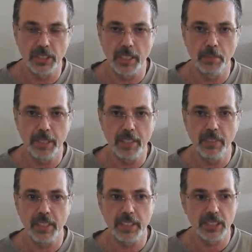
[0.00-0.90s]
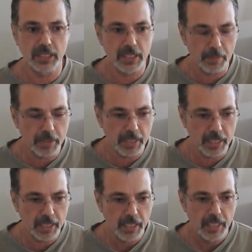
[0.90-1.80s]
I believe that this is
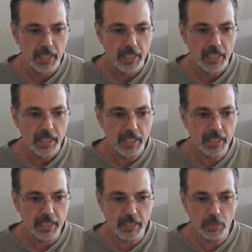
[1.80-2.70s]
something that